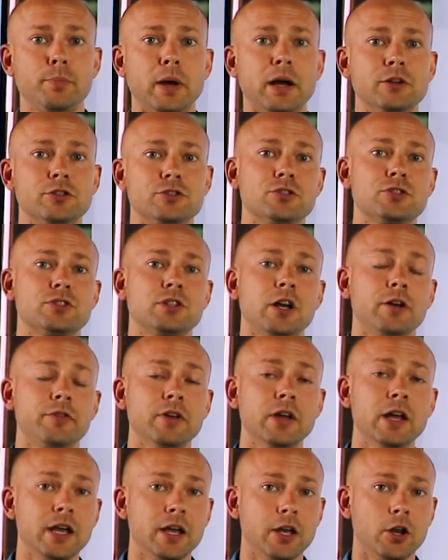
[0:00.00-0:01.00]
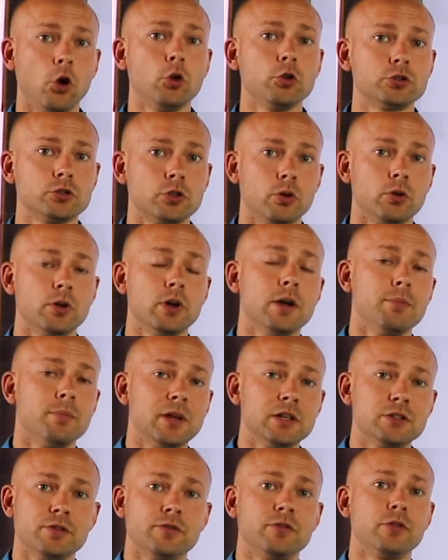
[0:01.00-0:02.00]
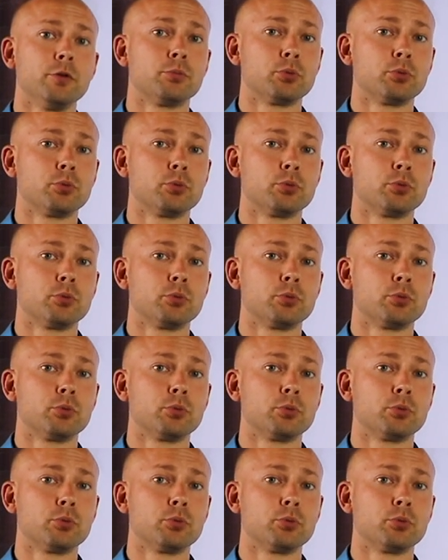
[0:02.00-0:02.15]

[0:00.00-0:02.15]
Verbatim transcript: about yourself and also makes you feel